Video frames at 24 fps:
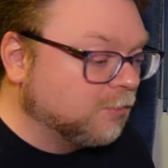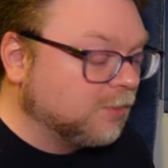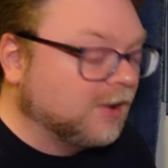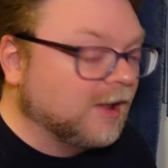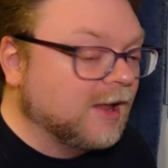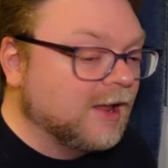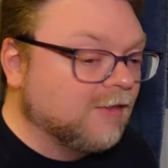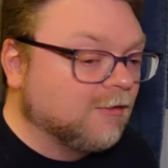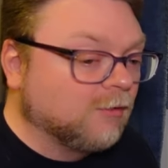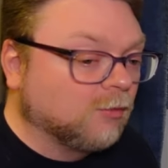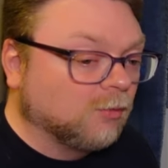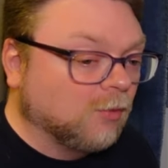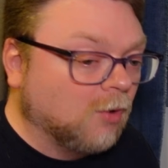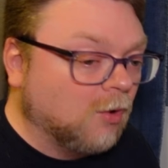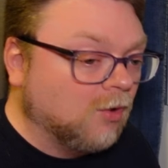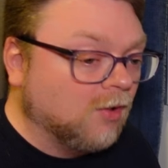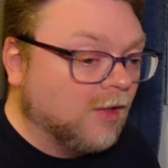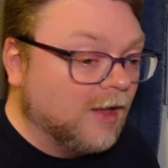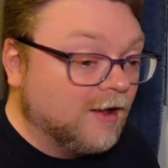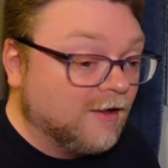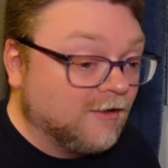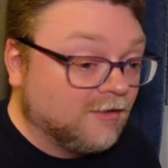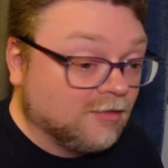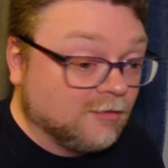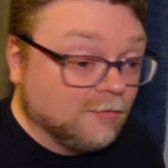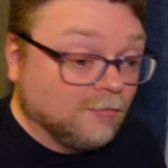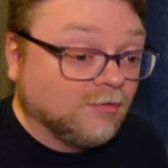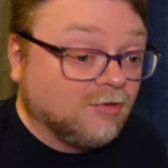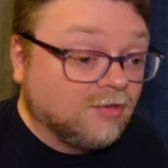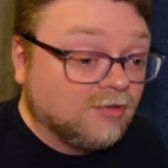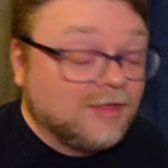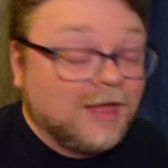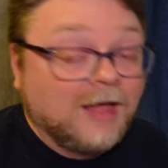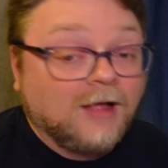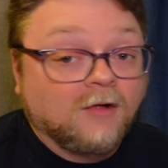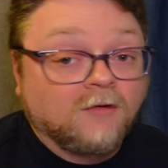play the role as
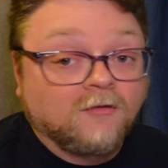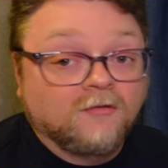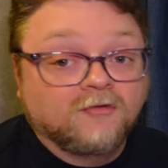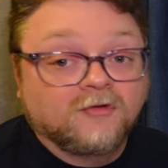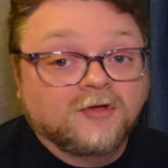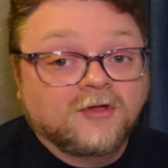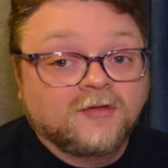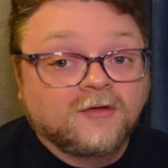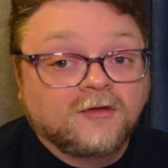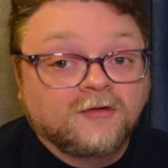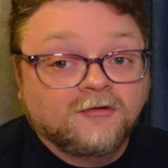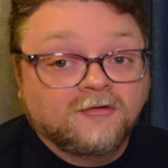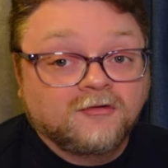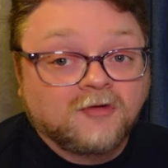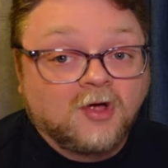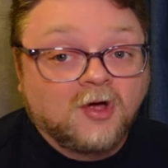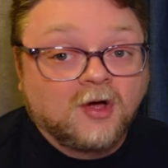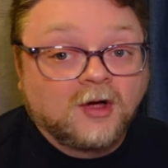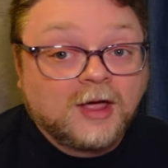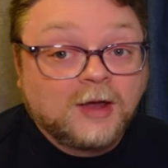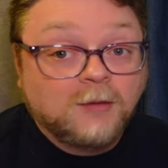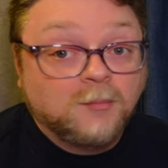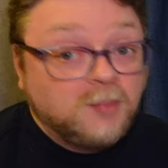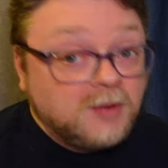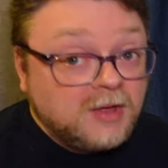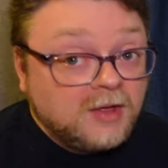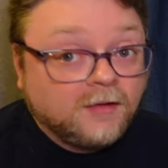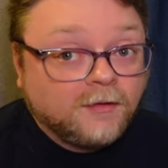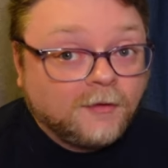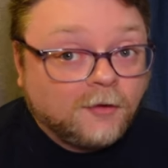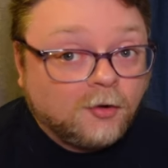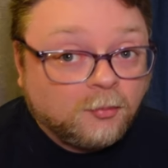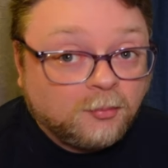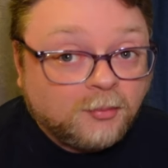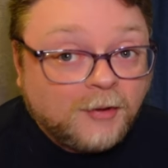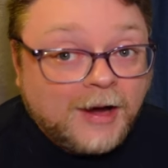themselves in this song and be a
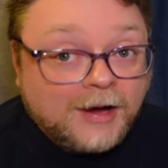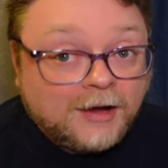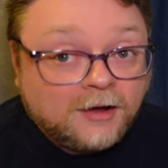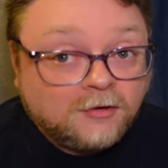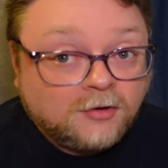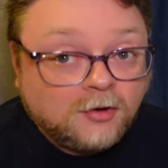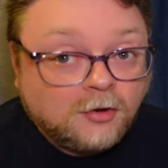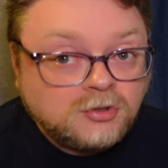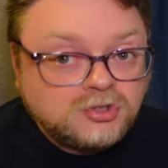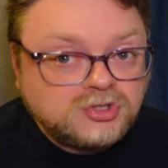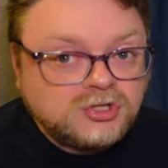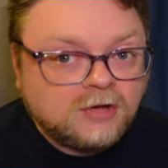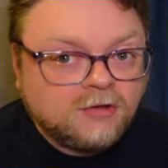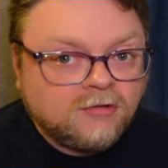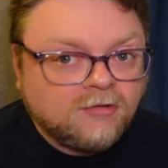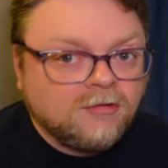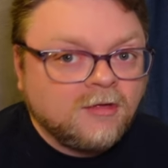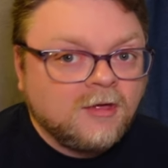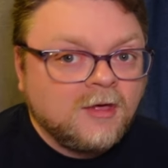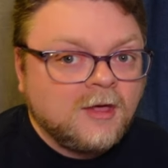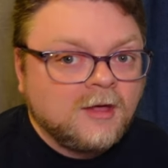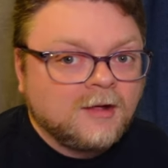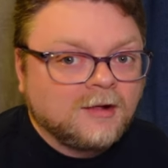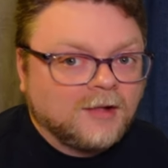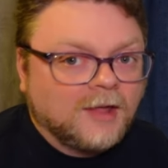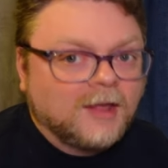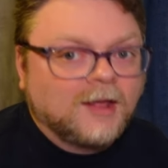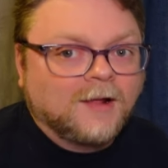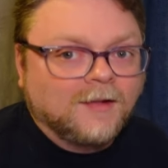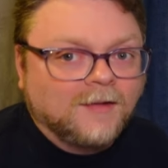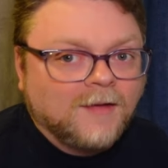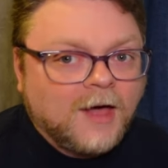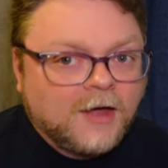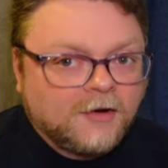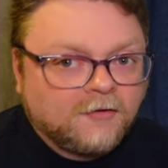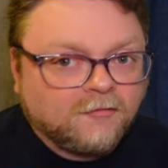little braggadocious, like
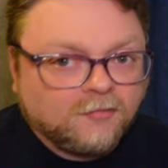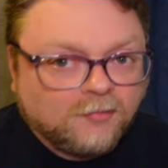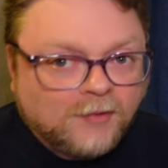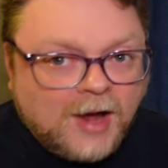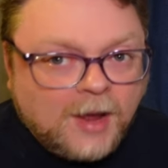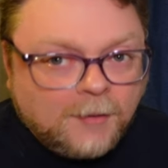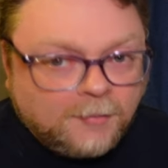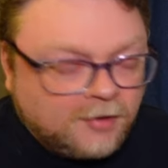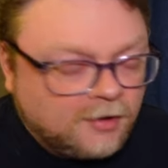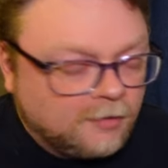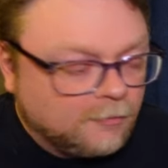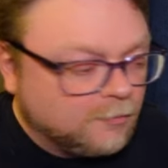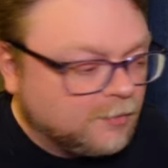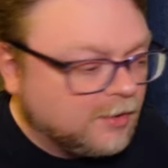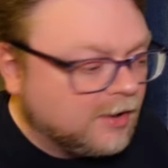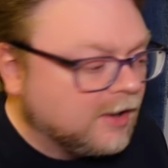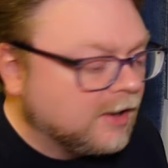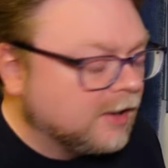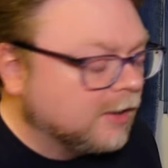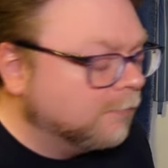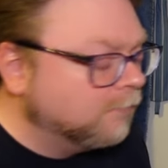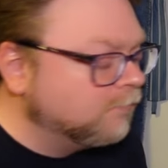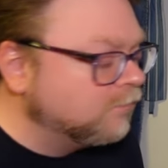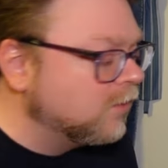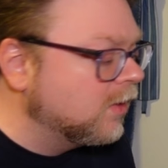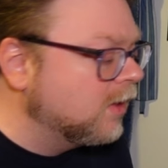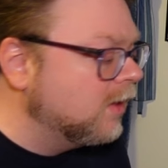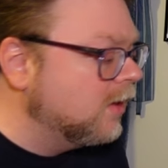a lot of rap can be.